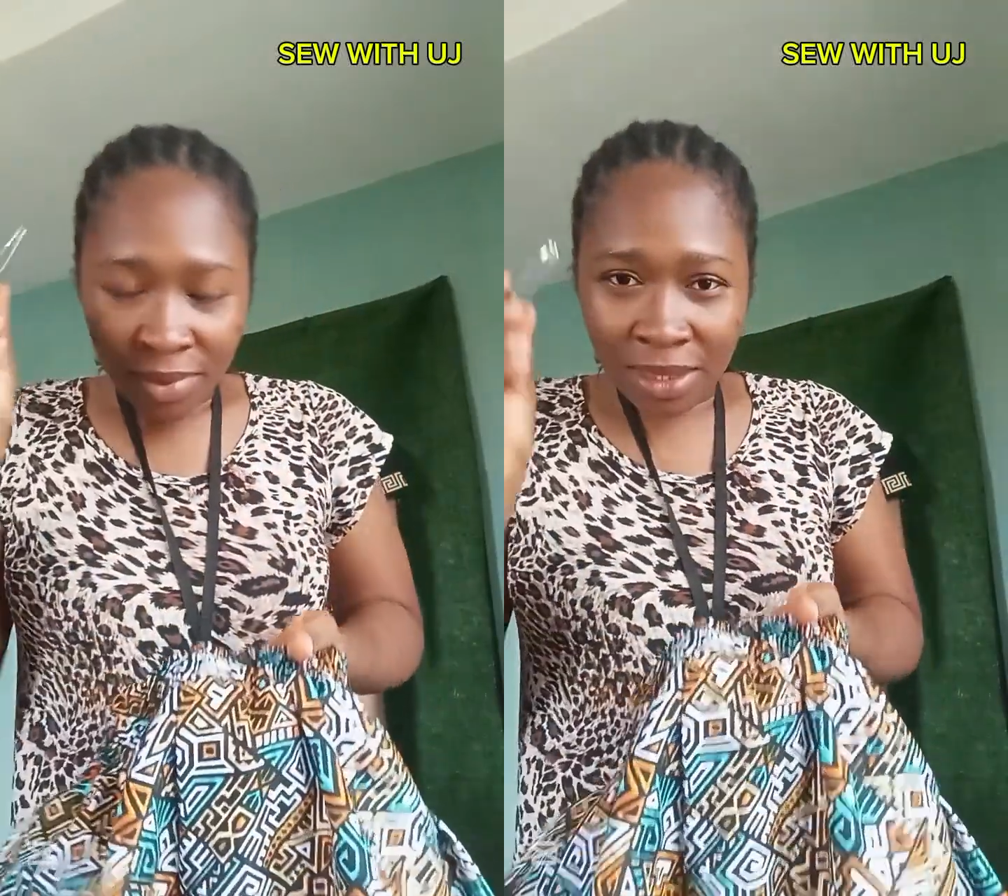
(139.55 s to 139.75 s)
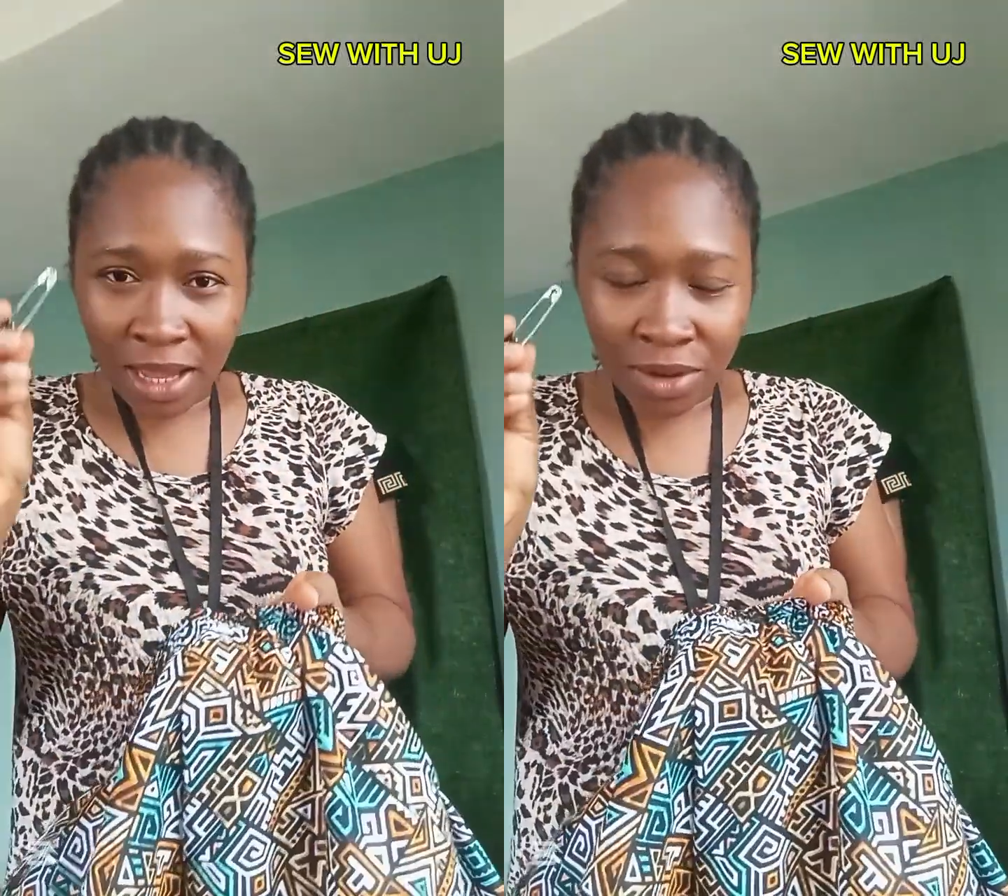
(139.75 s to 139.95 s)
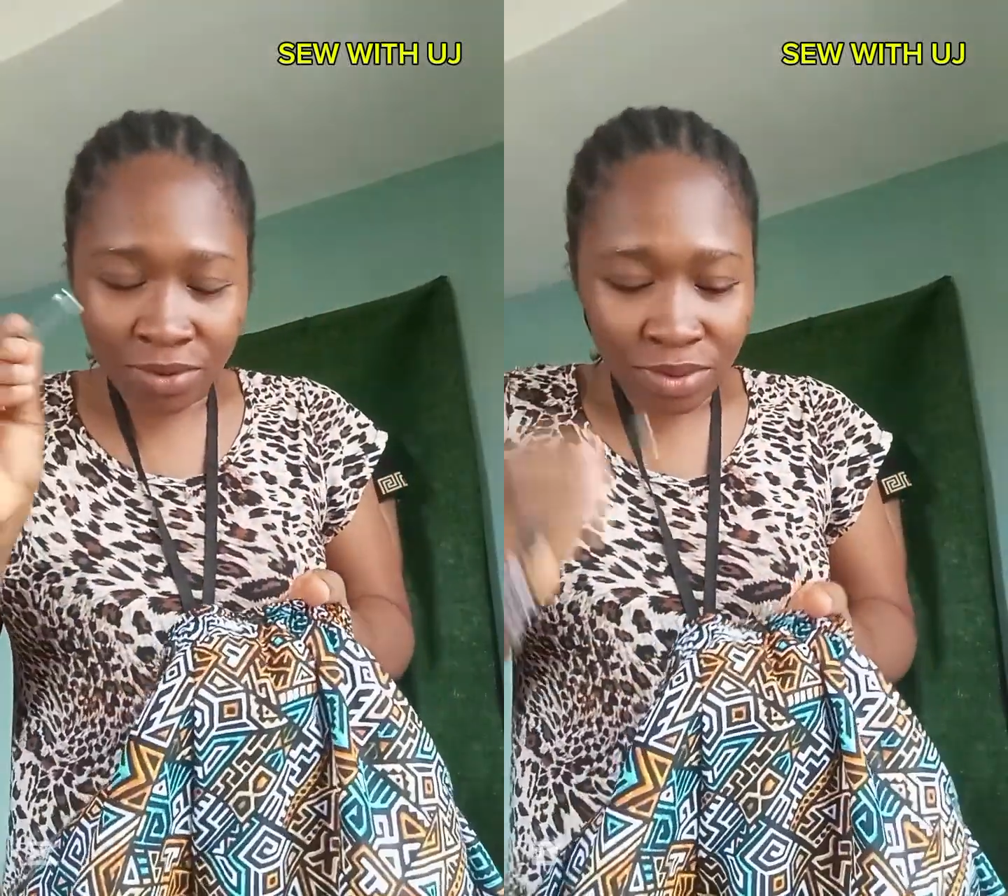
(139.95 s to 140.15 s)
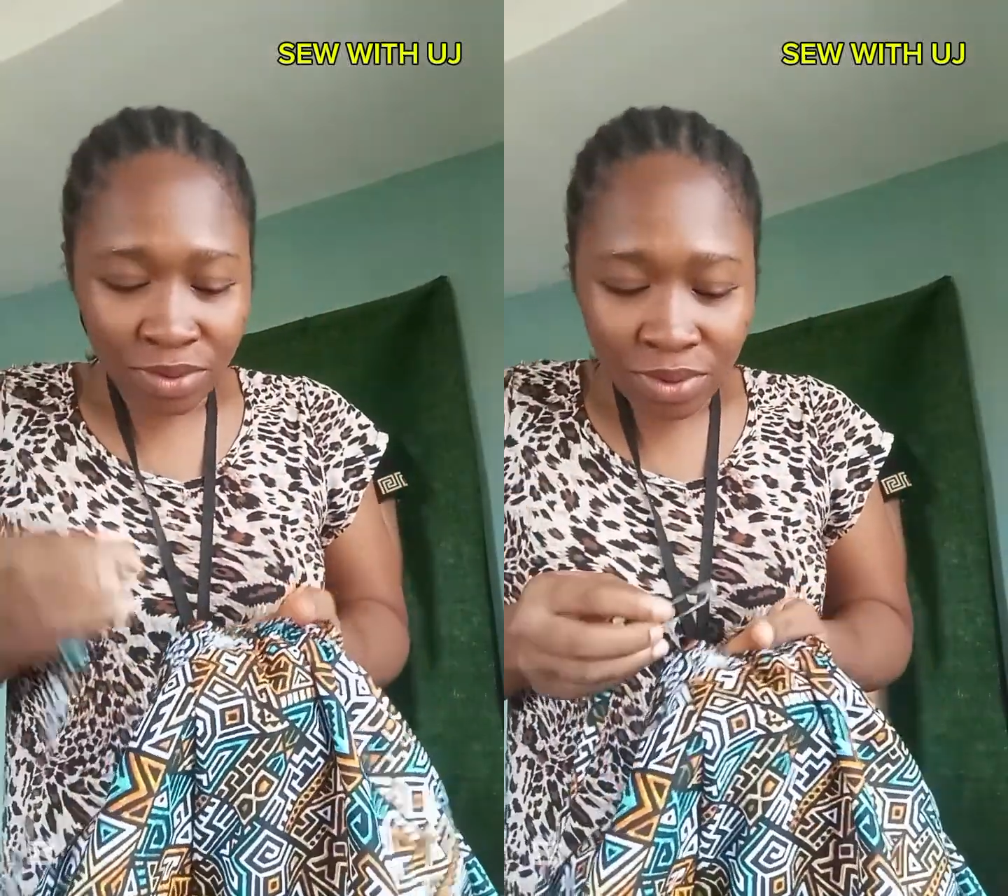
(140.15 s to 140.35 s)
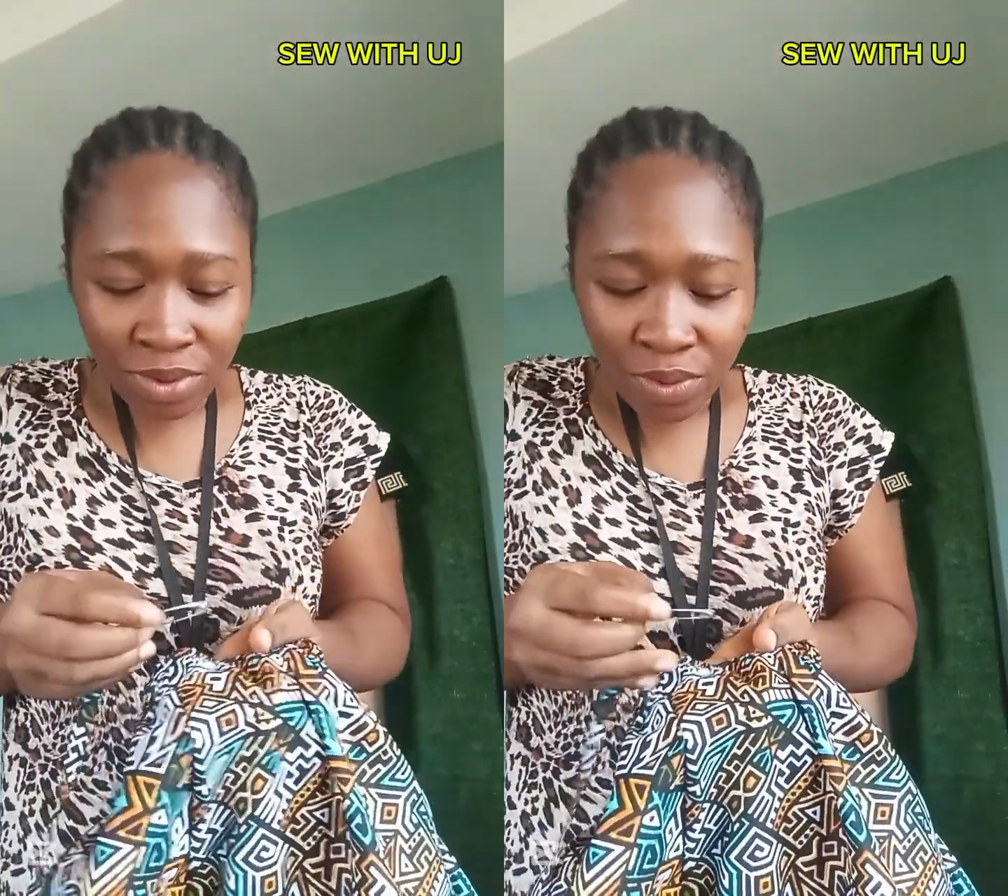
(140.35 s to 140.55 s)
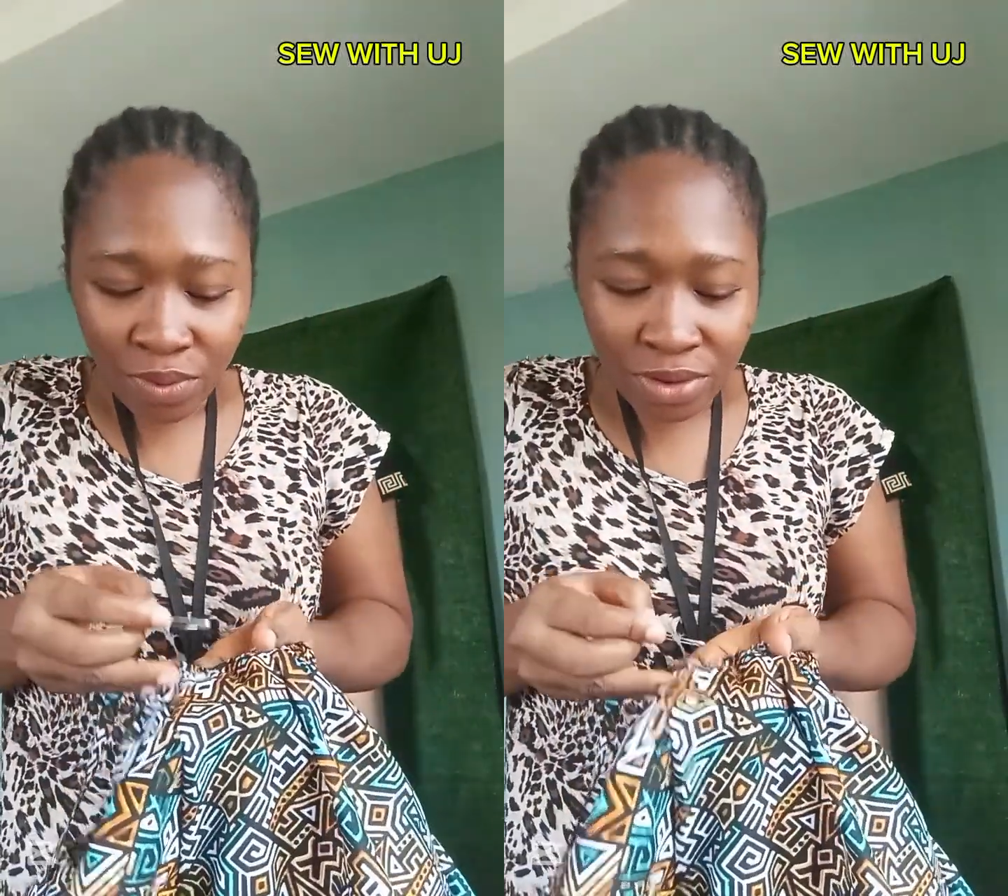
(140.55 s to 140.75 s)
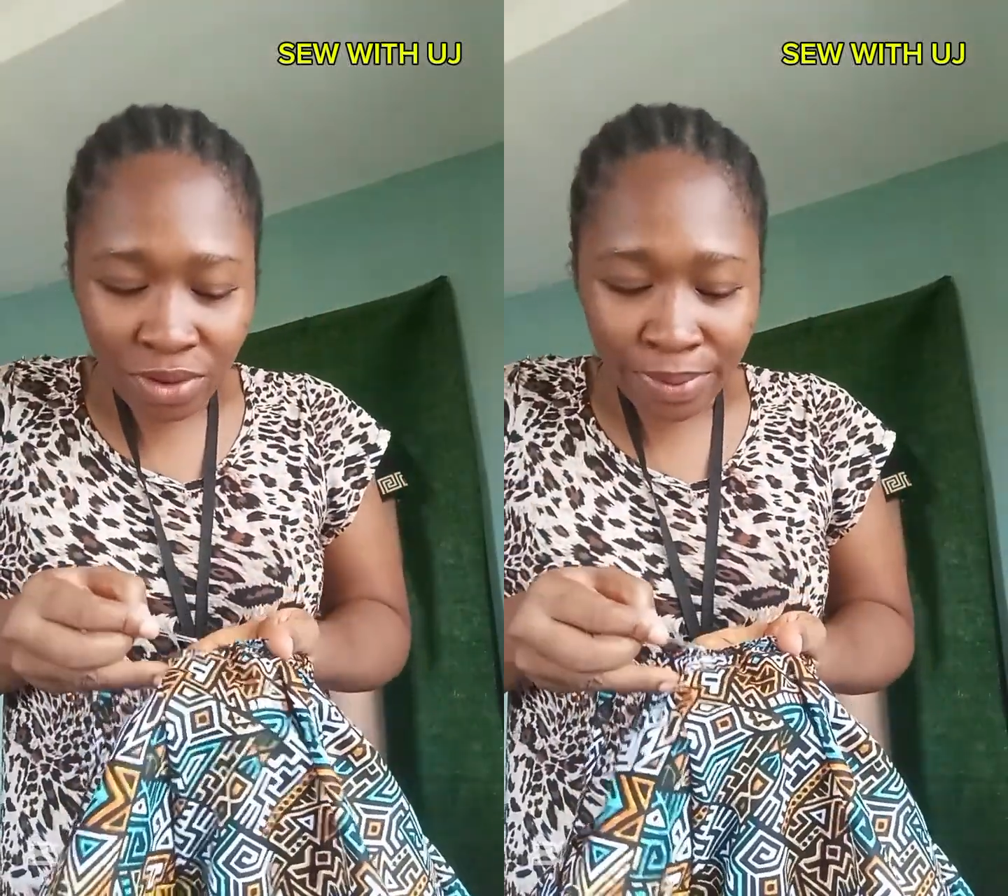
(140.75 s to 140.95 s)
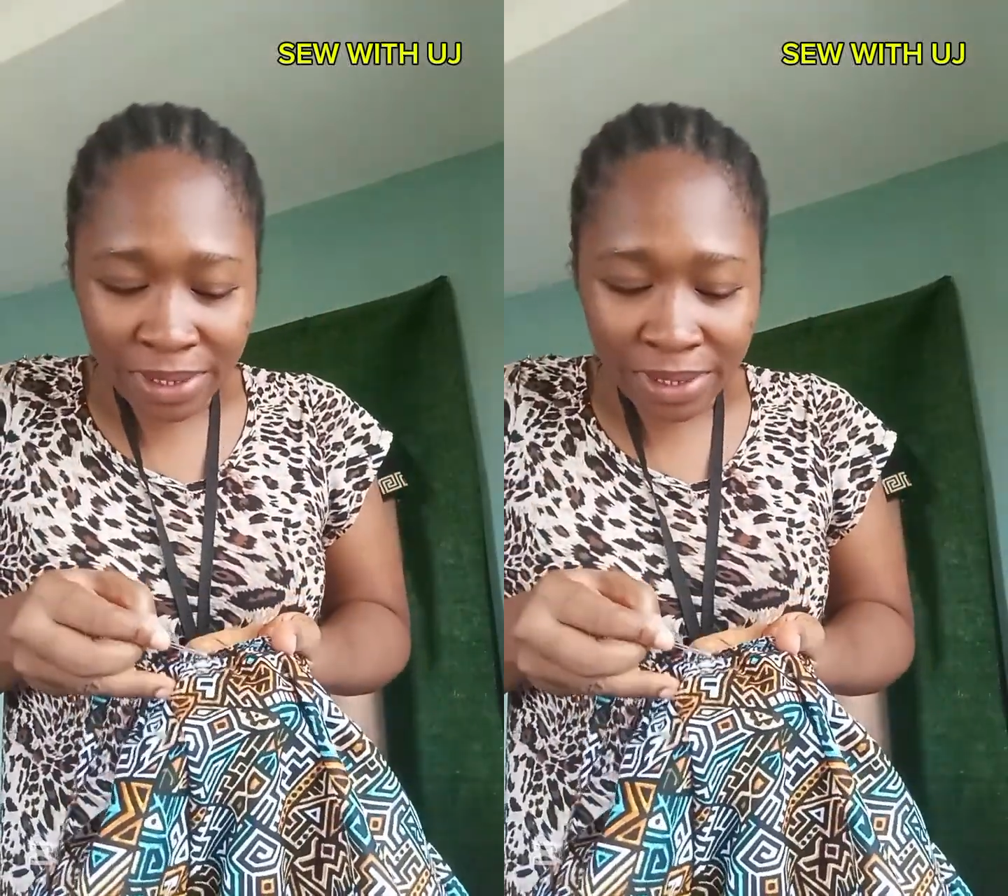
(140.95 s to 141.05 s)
now look, when you're